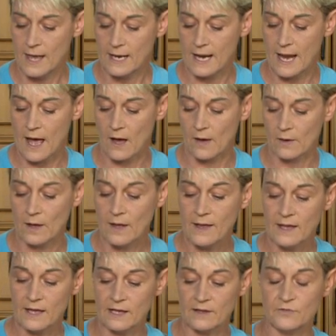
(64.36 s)
Now,
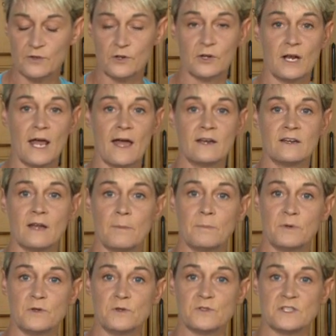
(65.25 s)
if you're gonna end
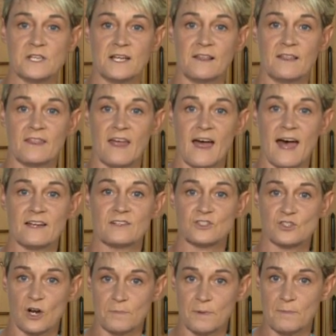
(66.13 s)
up using that
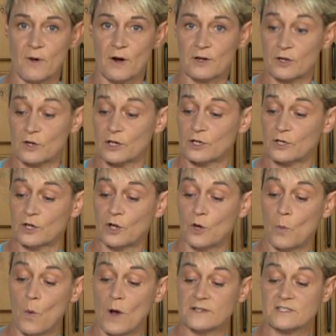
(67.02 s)
Sharpie marker, you're
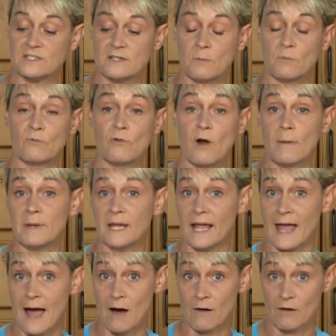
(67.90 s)
gonna want some
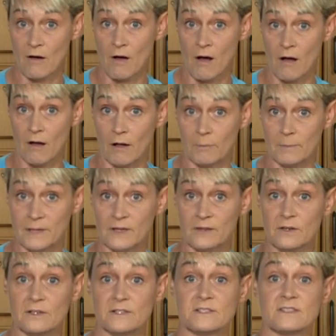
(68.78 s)
rubbing alcohol
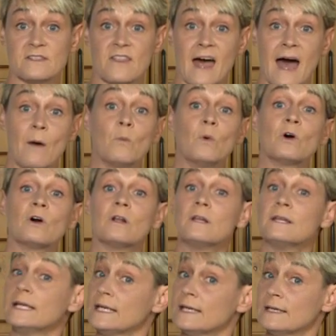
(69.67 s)
because that will
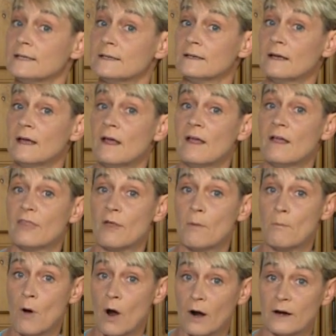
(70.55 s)
clean
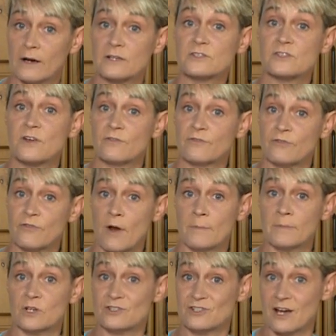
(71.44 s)
the marks
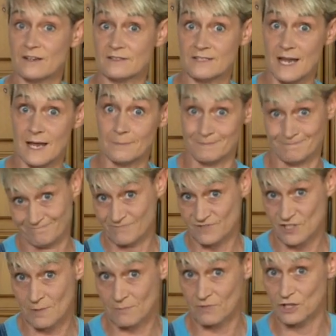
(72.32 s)
from your duct tape.
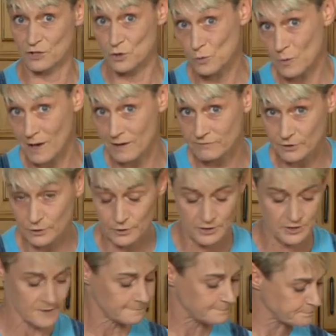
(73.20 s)
Something new I've
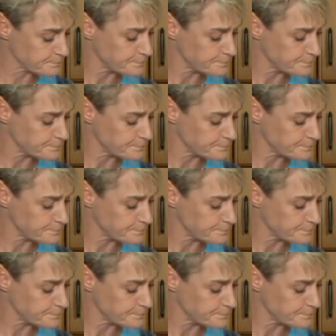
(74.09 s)
learned.